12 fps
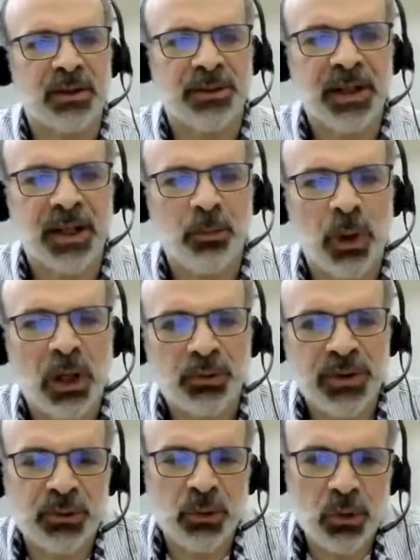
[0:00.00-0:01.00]
think
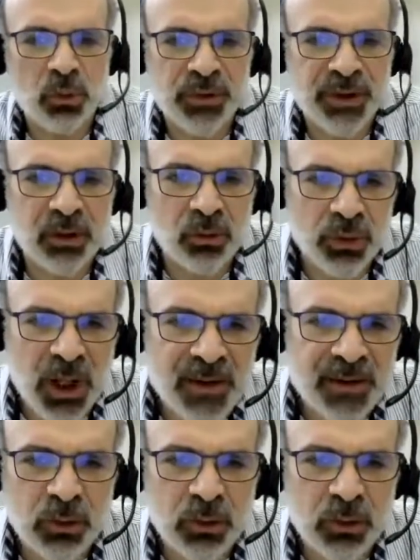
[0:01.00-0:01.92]
about is to use synchronized